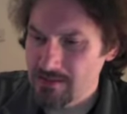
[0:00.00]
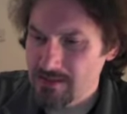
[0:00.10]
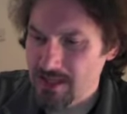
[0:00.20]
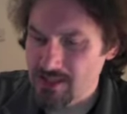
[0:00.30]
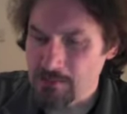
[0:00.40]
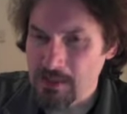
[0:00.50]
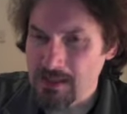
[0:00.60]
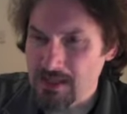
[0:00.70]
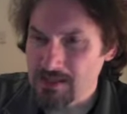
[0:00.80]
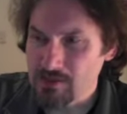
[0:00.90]
hits
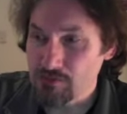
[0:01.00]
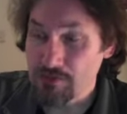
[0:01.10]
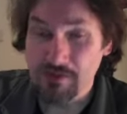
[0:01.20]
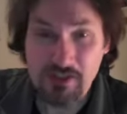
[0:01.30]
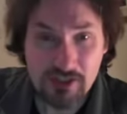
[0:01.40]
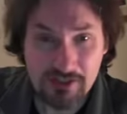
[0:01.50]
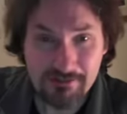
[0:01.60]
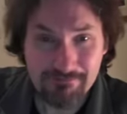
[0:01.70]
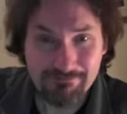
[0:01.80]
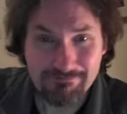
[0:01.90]
me as revision
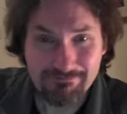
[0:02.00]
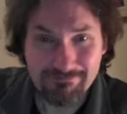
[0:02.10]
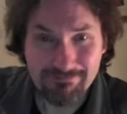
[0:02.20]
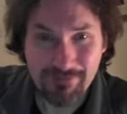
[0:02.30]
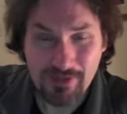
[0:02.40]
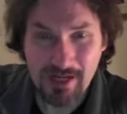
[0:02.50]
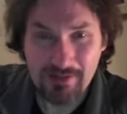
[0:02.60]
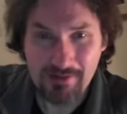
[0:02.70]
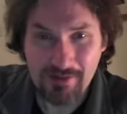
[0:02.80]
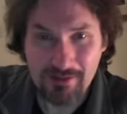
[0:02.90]

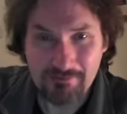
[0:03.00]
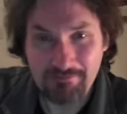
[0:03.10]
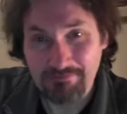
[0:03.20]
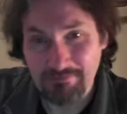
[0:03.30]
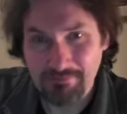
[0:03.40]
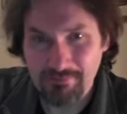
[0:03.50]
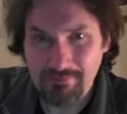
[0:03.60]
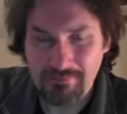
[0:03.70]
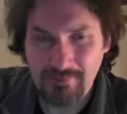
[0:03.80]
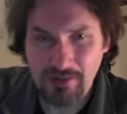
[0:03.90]
rather than
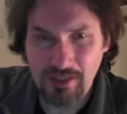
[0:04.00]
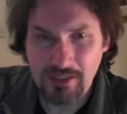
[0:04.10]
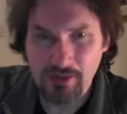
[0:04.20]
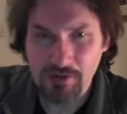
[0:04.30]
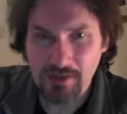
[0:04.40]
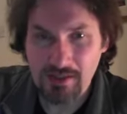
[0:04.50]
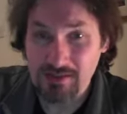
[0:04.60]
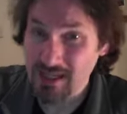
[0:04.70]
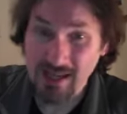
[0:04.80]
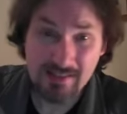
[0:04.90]
learning new things.
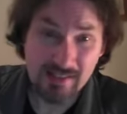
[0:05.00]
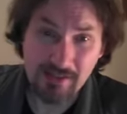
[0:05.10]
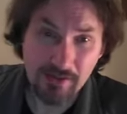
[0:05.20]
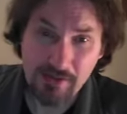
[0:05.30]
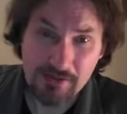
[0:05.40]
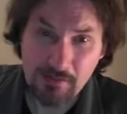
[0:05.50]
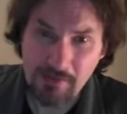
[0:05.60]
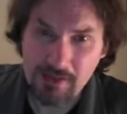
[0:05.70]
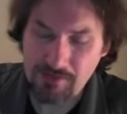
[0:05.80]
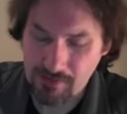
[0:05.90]
Yeah, I did learn some
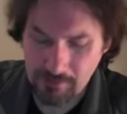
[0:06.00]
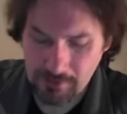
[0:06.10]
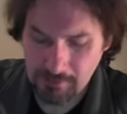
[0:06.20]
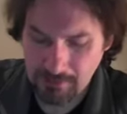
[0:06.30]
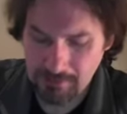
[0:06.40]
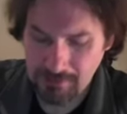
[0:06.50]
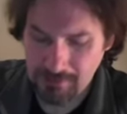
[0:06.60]
things from it, but